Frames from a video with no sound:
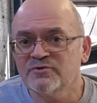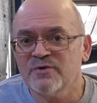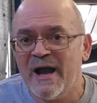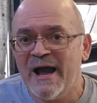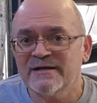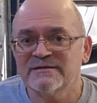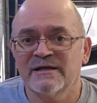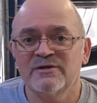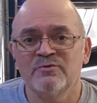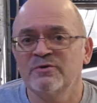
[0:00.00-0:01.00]
tracks
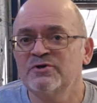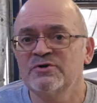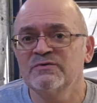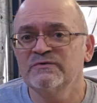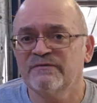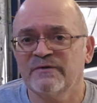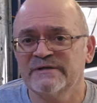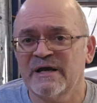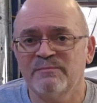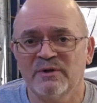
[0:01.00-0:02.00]
that you would use, for
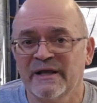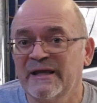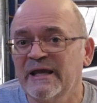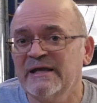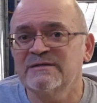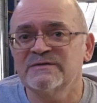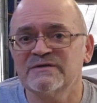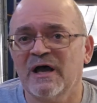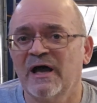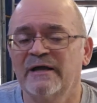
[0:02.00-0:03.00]
example, like
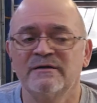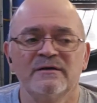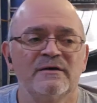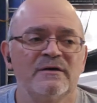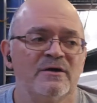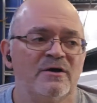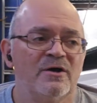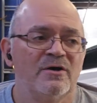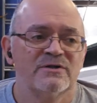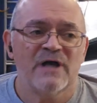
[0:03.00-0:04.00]
inside
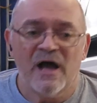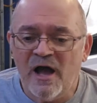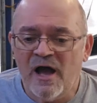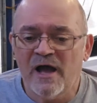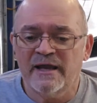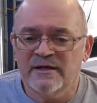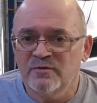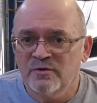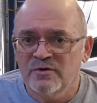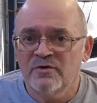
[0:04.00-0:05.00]
to
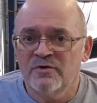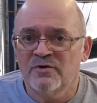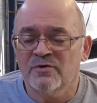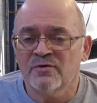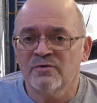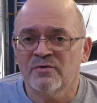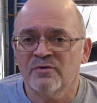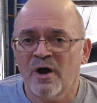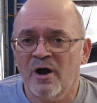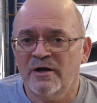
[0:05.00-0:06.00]
hide
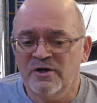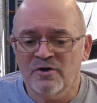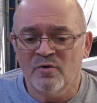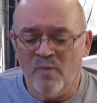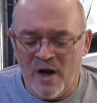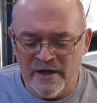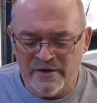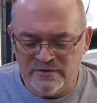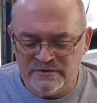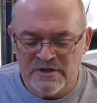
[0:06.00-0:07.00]
your audio
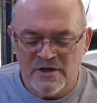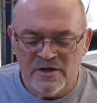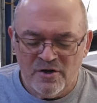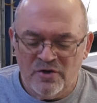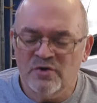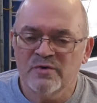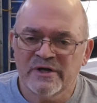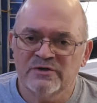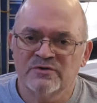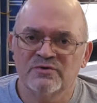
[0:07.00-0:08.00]
wires. You
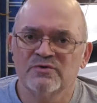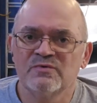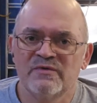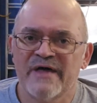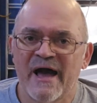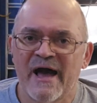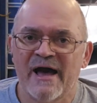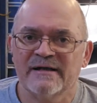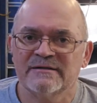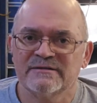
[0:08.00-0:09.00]
can do
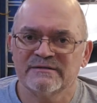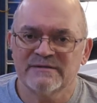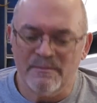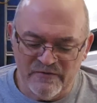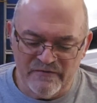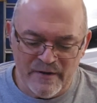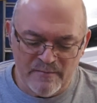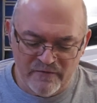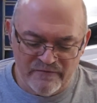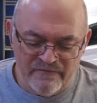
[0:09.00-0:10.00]
that. Some of
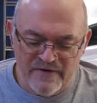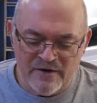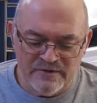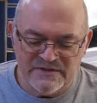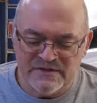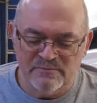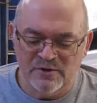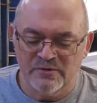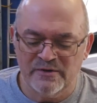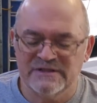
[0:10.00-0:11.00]
them are very
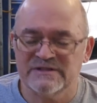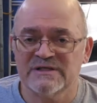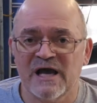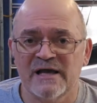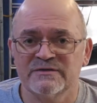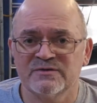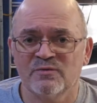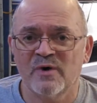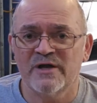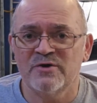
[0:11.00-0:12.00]
similar in size
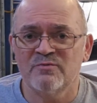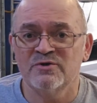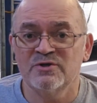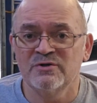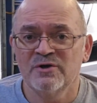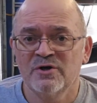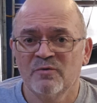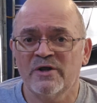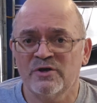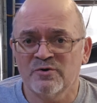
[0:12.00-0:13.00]
to what
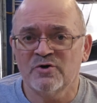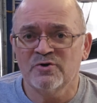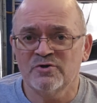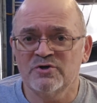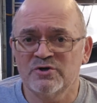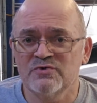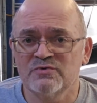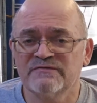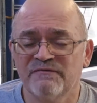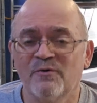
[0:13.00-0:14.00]
you could
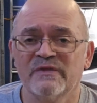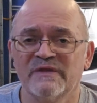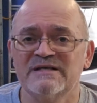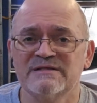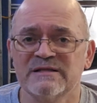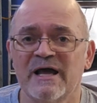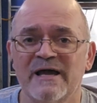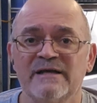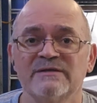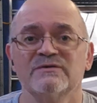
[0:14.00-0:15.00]
use for these
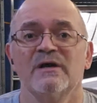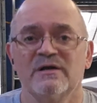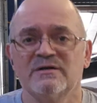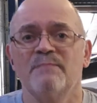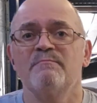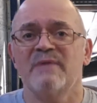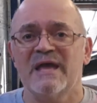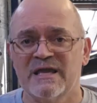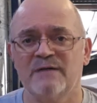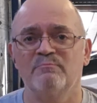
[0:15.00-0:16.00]
lights to
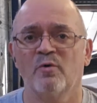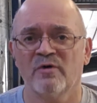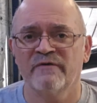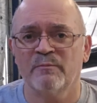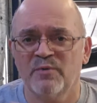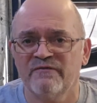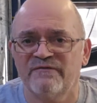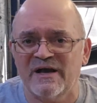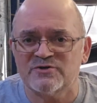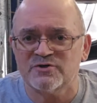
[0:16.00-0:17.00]
make it more of a
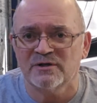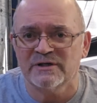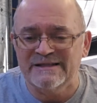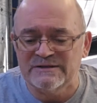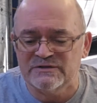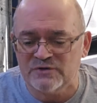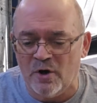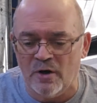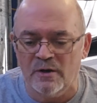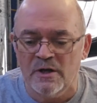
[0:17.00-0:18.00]
professional
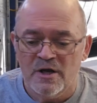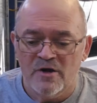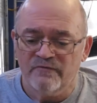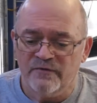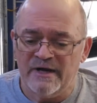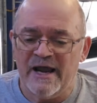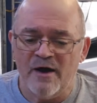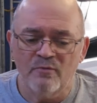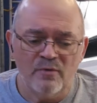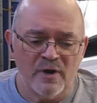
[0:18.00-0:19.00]
install. For
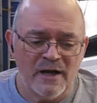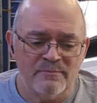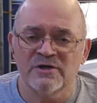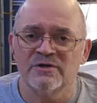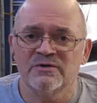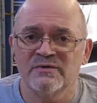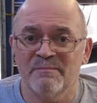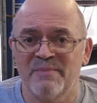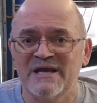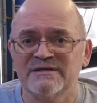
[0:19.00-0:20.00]
now, I'm going to do
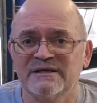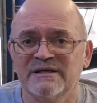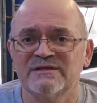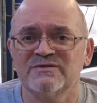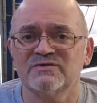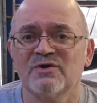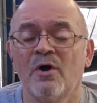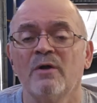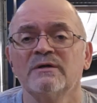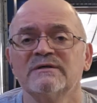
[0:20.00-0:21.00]
the basic
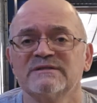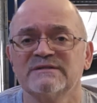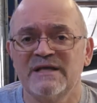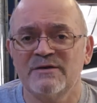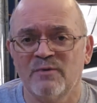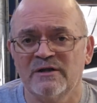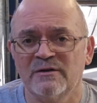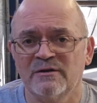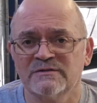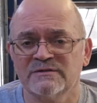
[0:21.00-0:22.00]
install, see what
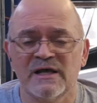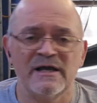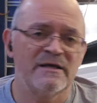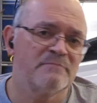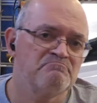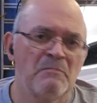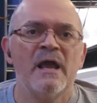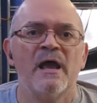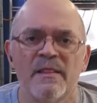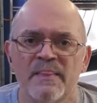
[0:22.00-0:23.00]
it looks like,
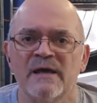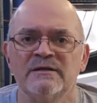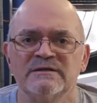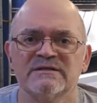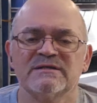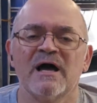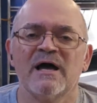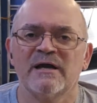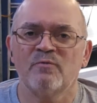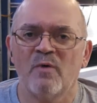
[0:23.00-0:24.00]
and then
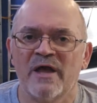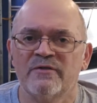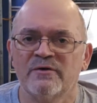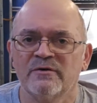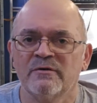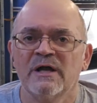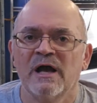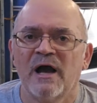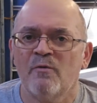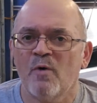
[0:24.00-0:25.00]
decide whether
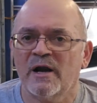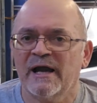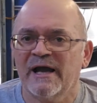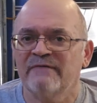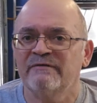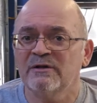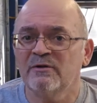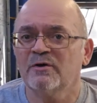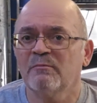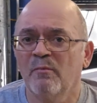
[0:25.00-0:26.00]
I want to have it
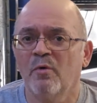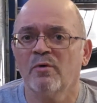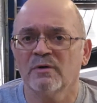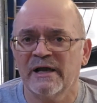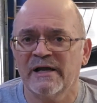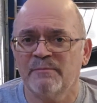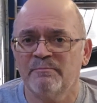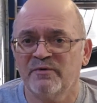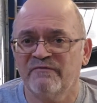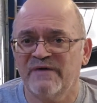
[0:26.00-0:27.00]
look more like a
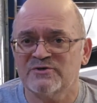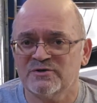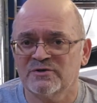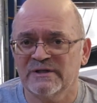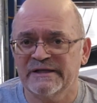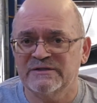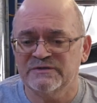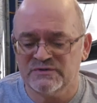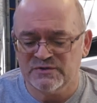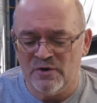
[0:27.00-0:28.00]
professional
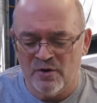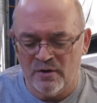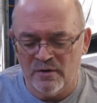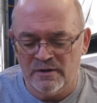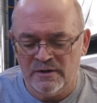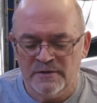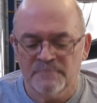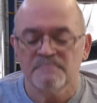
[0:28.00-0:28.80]
install